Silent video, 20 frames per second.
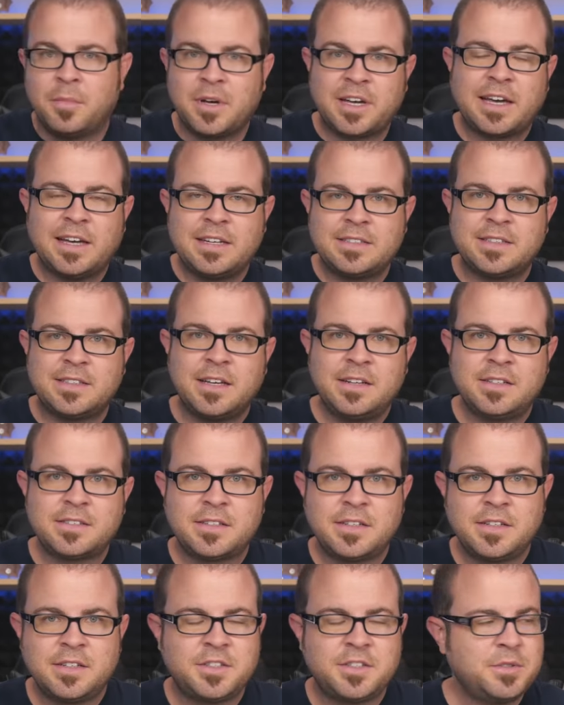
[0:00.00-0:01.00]
But guys, that
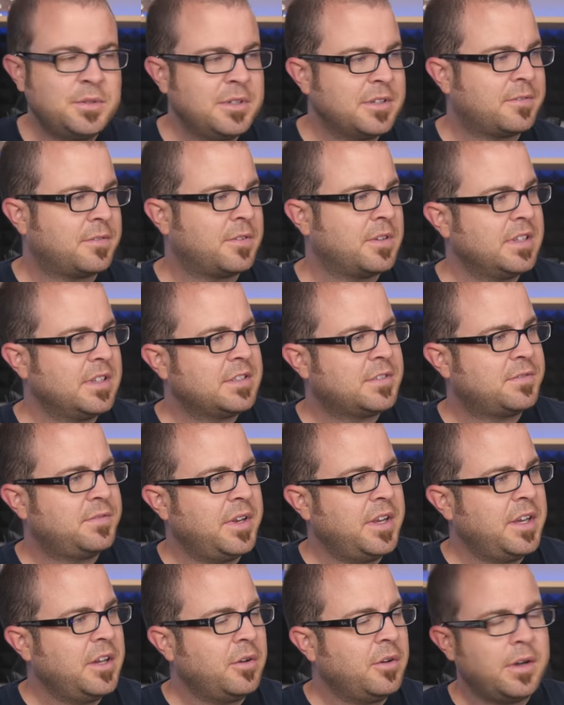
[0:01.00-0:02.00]
is going to do it for this
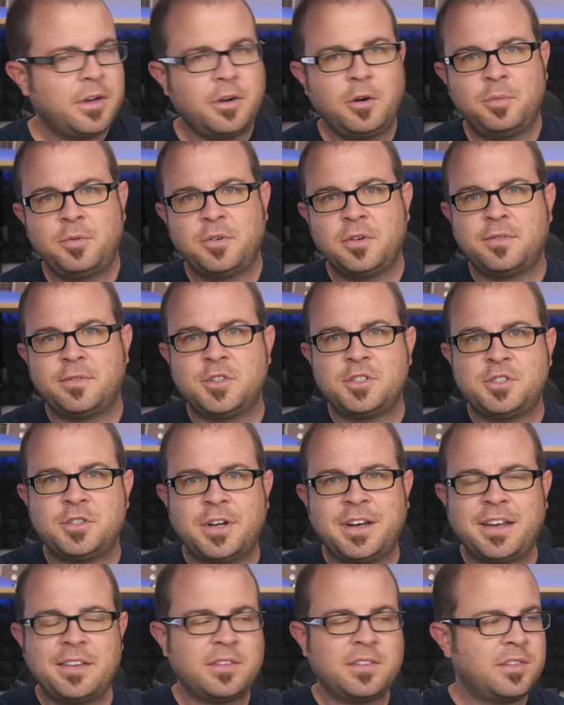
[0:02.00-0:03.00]
video. I hope you've
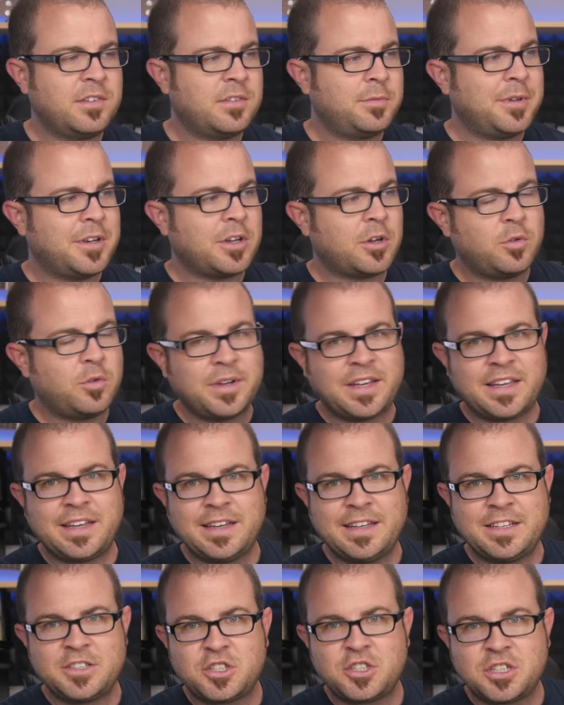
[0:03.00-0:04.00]
enjoyed it. This has been a quick
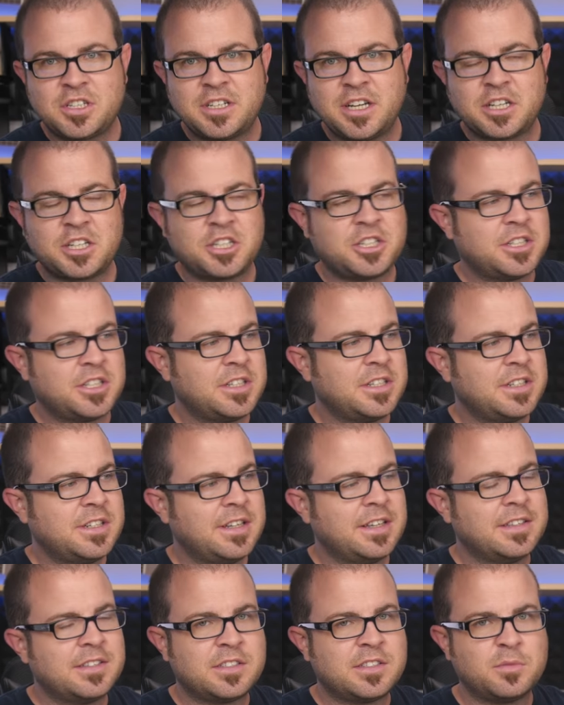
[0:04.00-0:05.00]

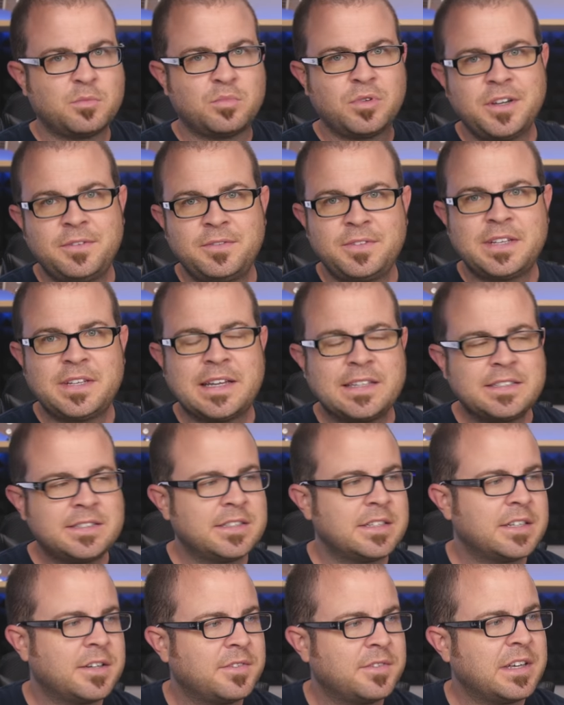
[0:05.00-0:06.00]
introduction and some brief
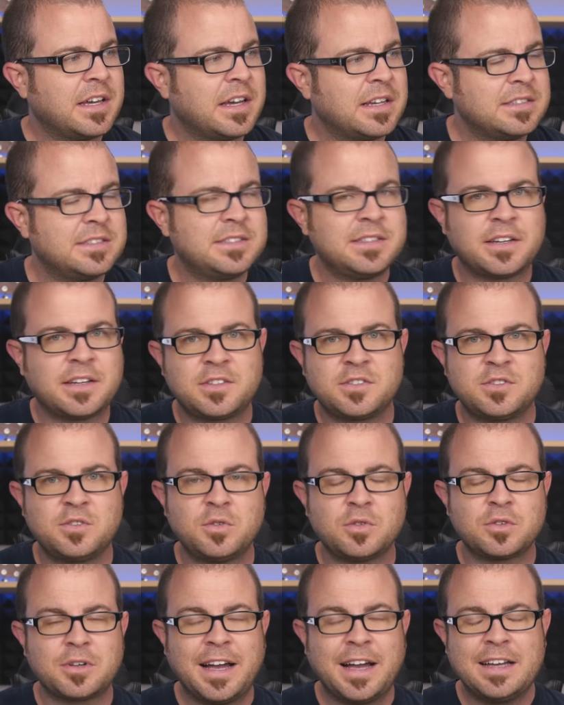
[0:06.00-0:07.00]
testing of the ICX
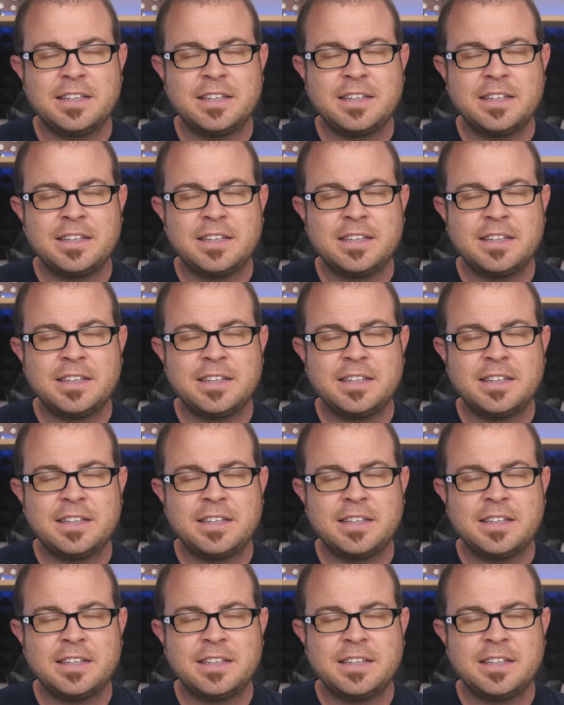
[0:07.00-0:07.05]
cooler.